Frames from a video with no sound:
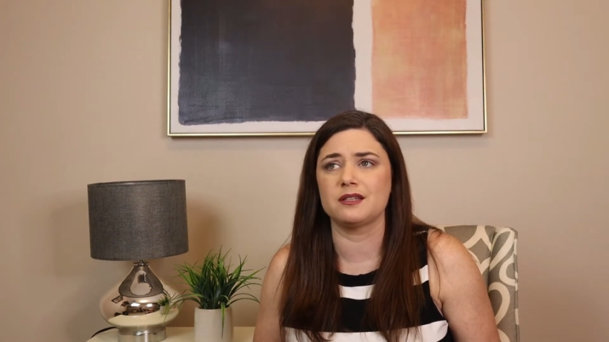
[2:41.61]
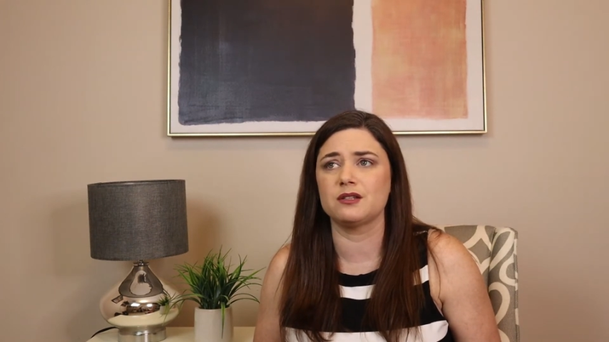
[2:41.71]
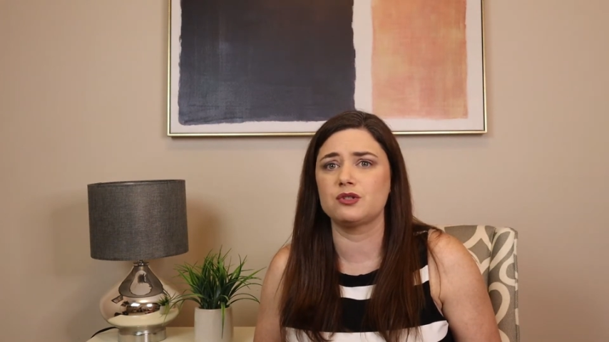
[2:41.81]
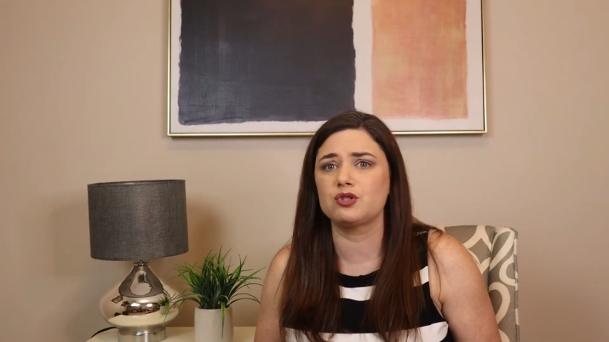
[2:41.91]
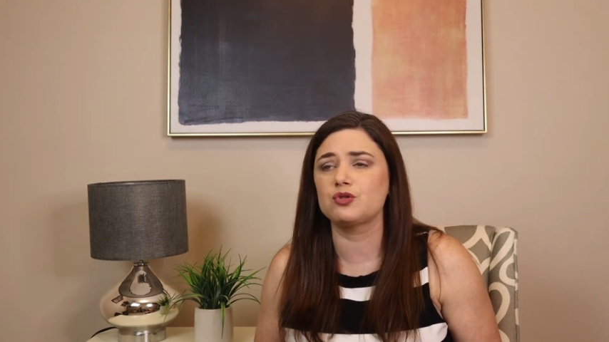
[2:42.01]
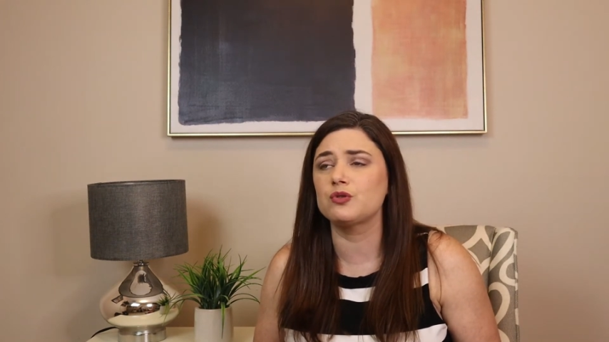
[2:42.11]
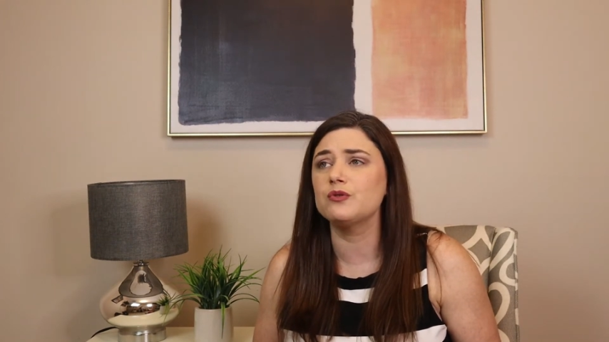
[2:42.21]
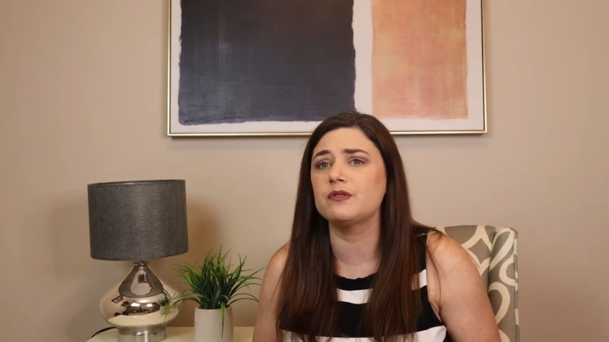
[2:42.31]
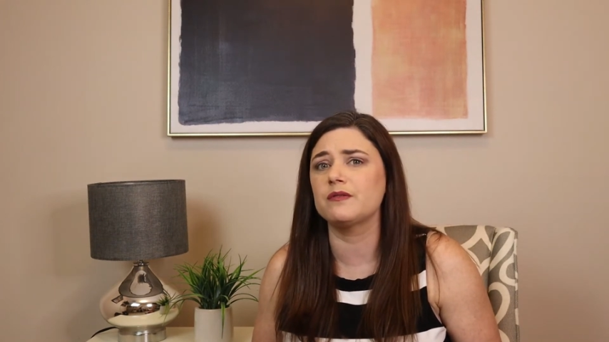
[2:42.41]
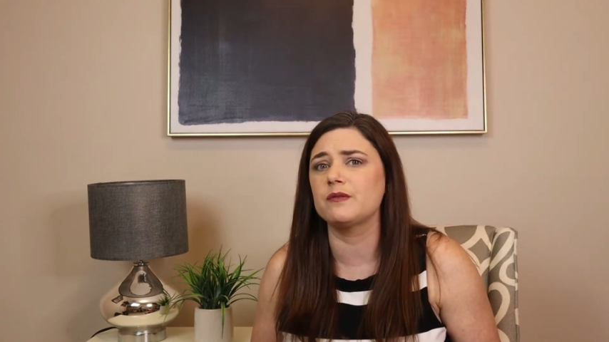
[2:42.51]
And the
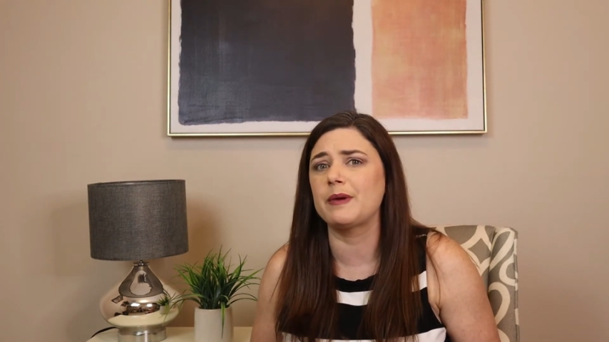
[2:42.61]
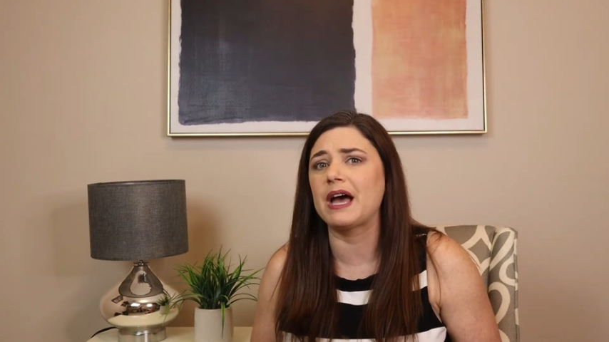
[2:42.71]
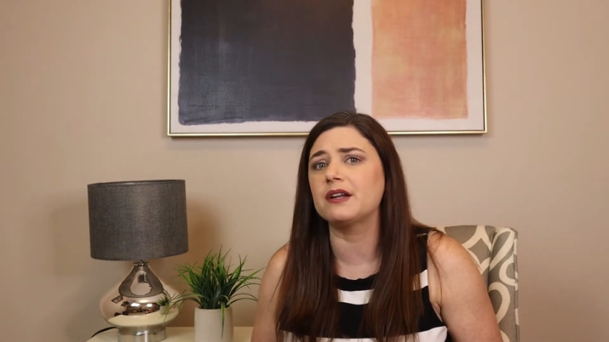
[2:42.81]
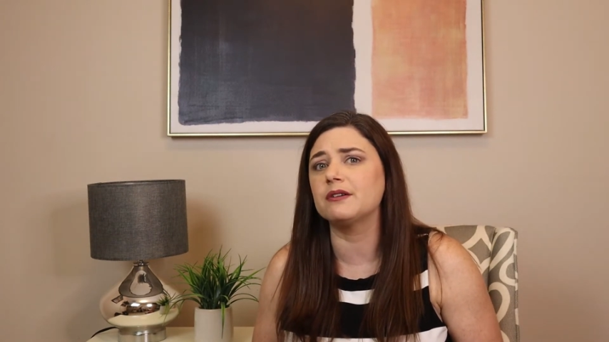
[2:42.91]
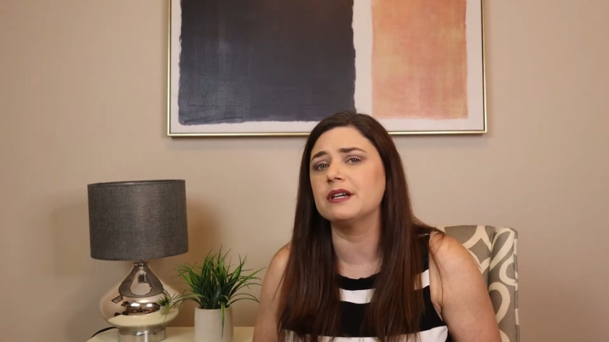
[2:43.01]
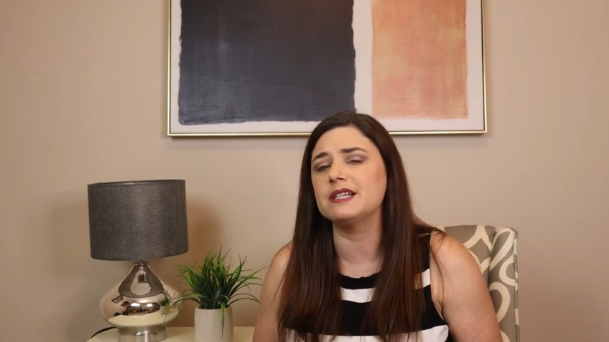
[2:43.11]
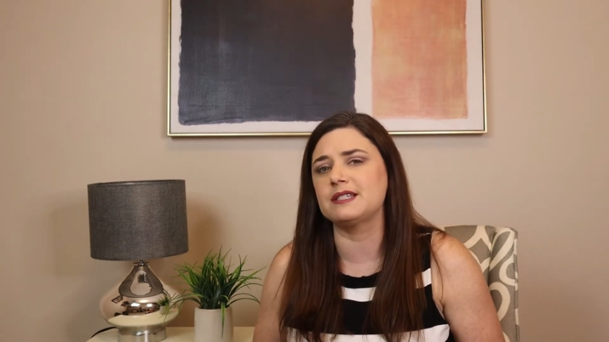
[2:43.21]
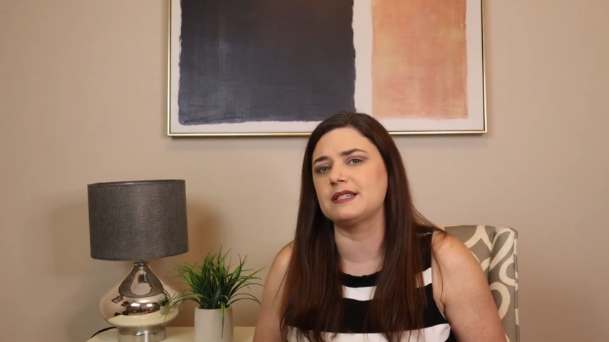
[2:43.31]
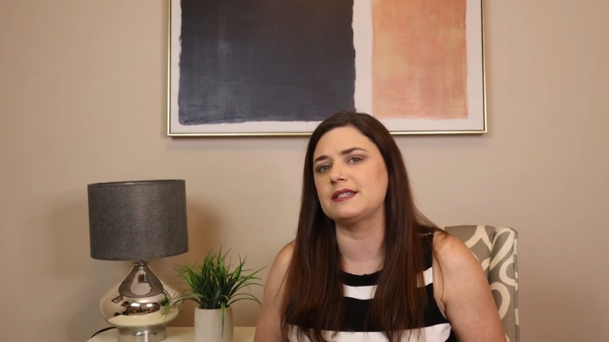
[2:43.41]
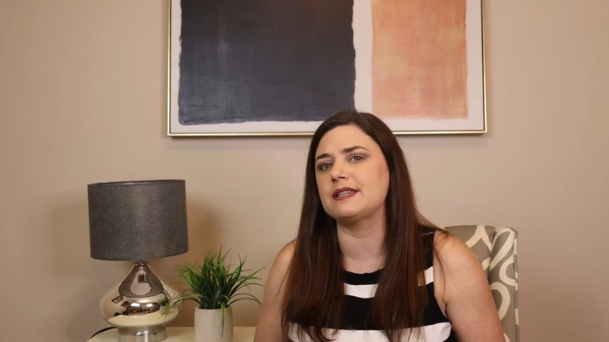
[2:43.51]
truth of the matter
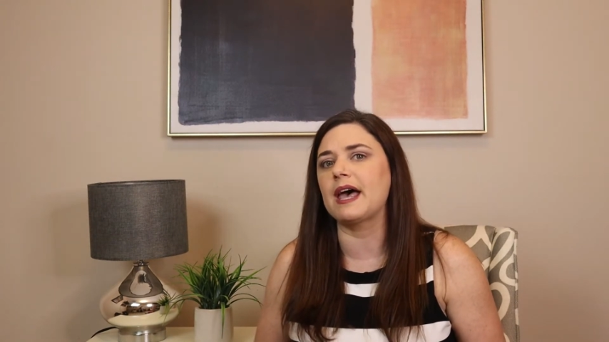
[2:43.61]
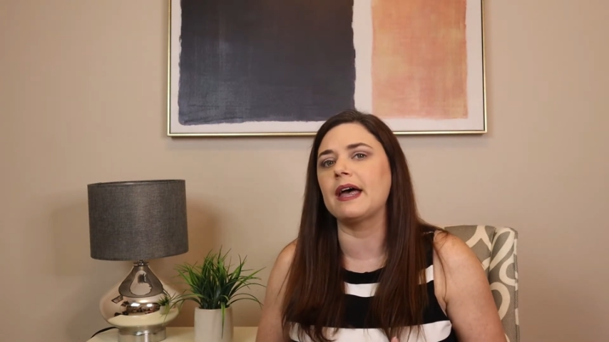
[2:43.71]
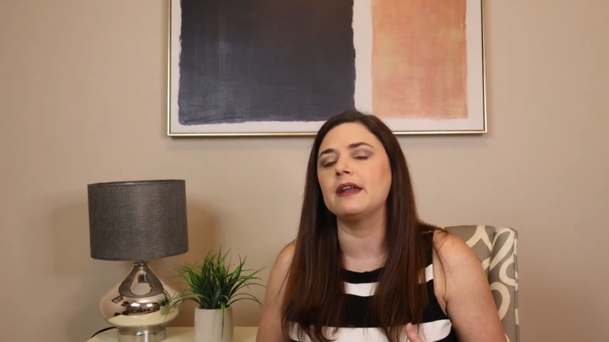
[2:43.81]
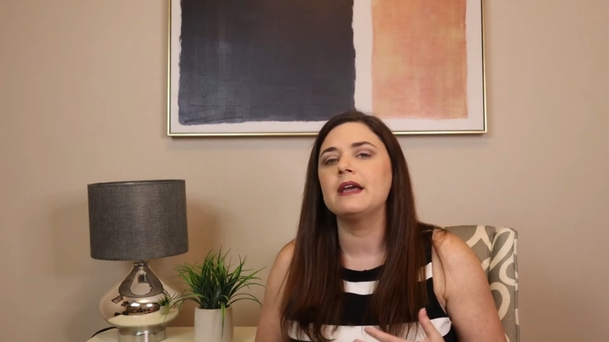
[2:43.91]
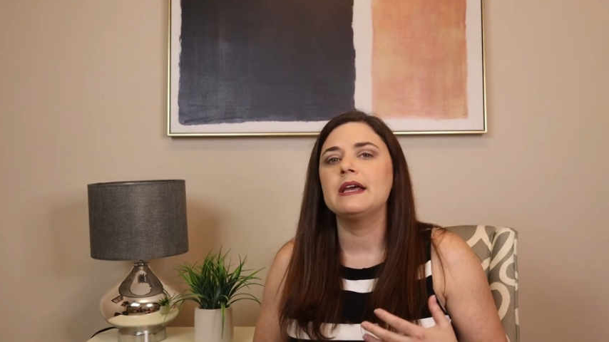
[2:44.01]
is that